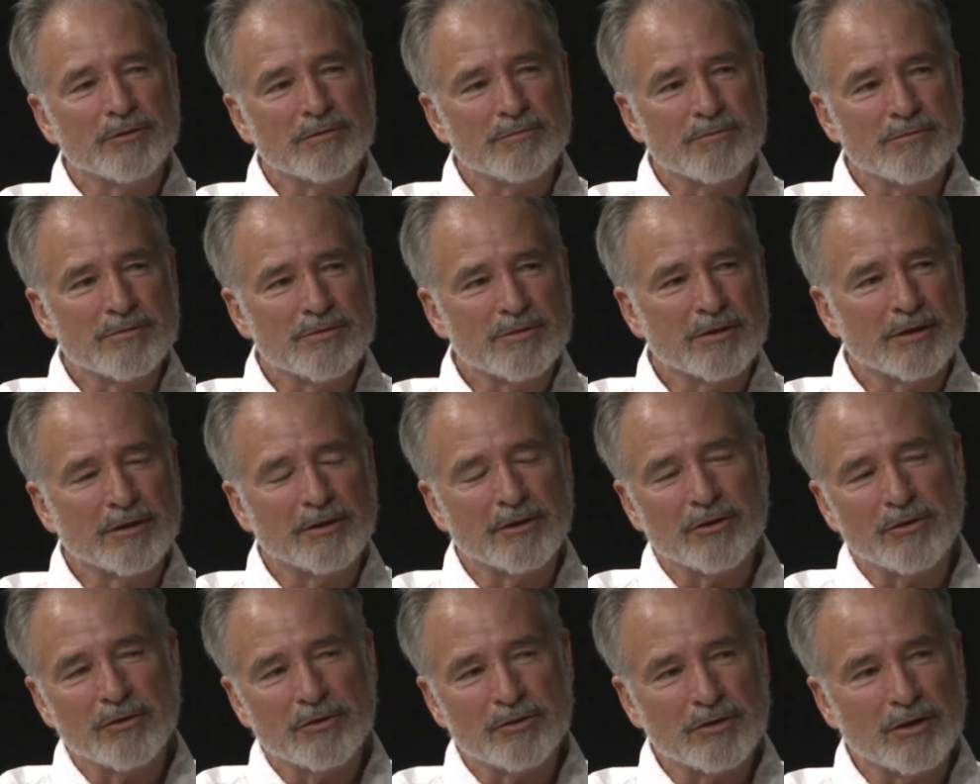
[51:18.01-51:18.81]
son or
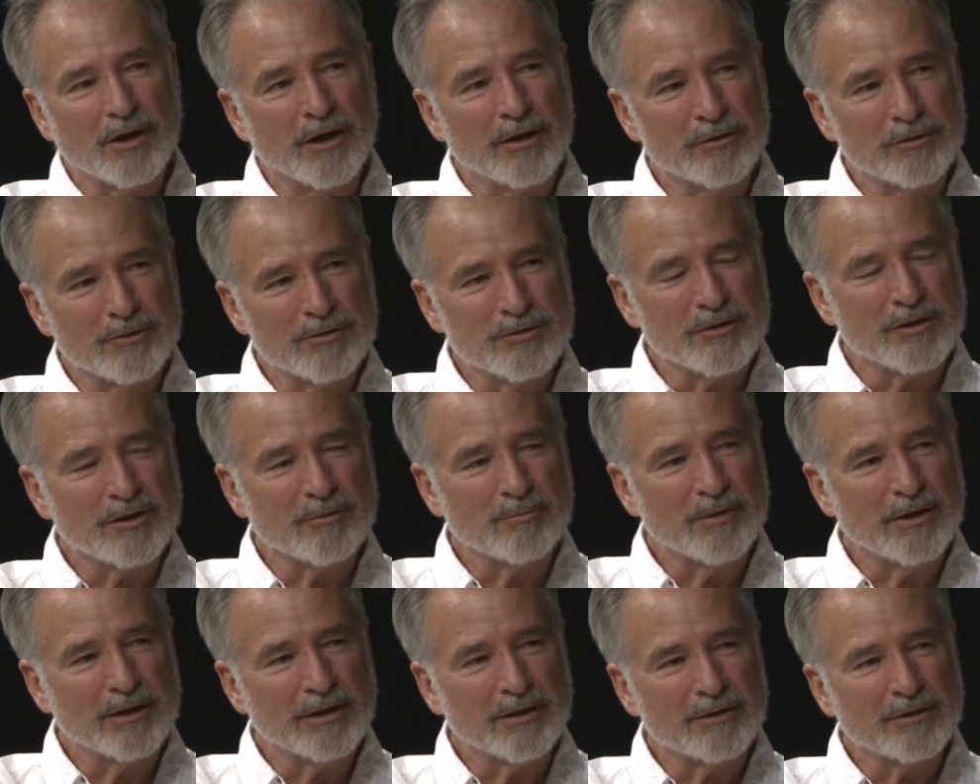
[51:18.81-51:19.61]
your daughter is going to
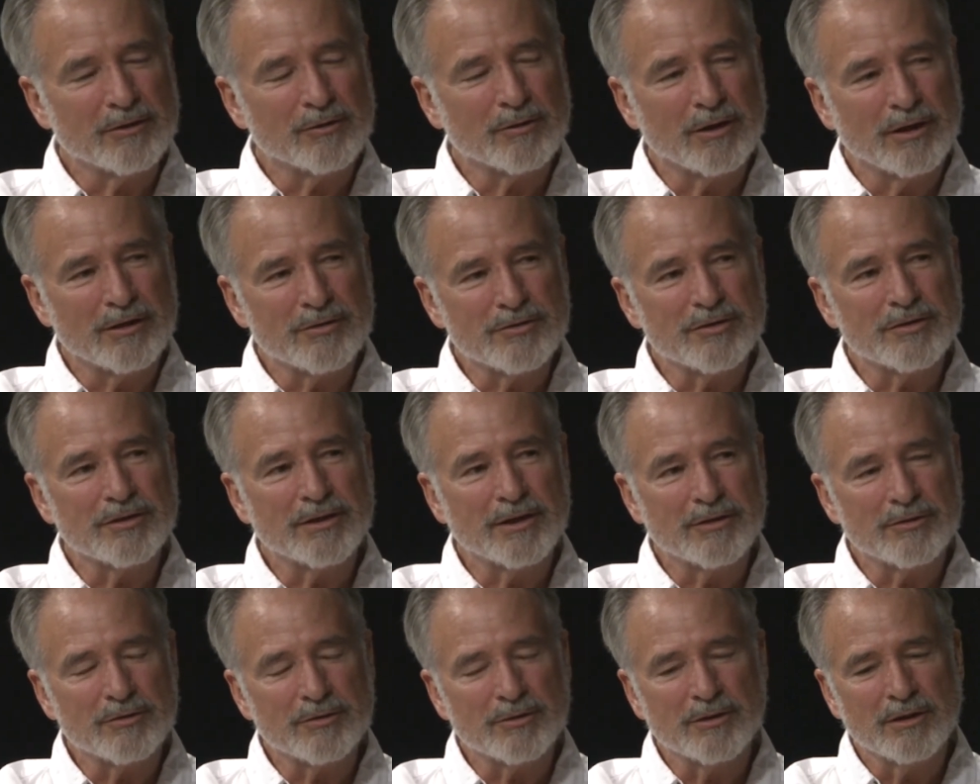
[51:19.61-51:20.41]
make it across the
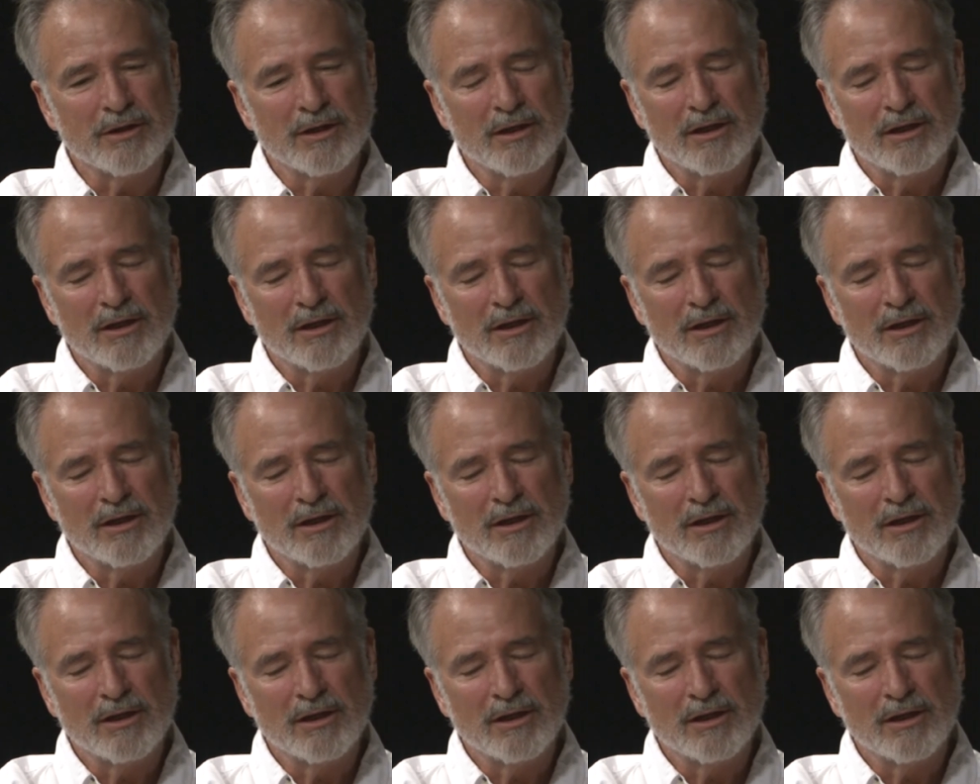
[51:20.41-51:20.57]
desert.